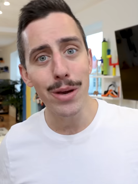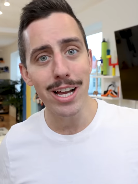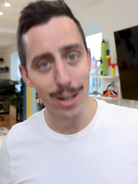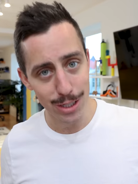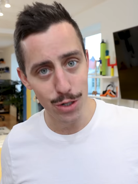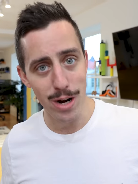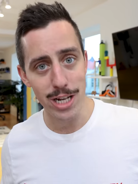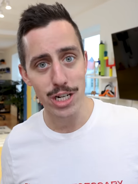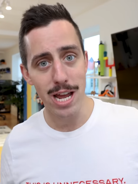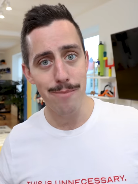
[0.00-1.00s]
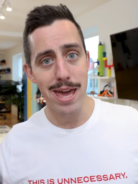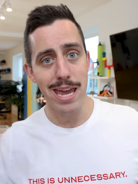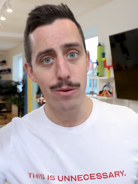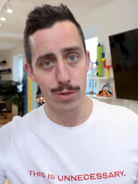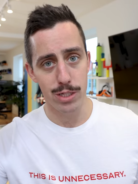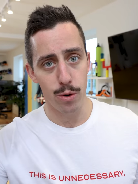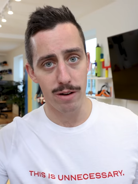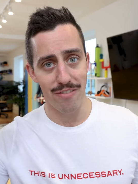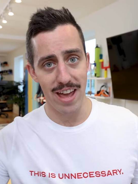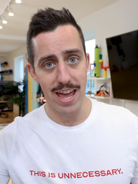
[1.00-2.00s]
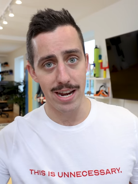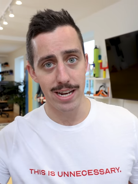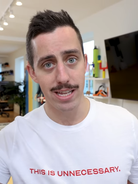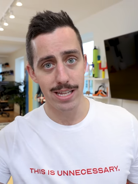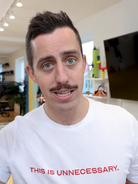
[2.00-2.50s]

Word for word: quick alteration I made was to our fan.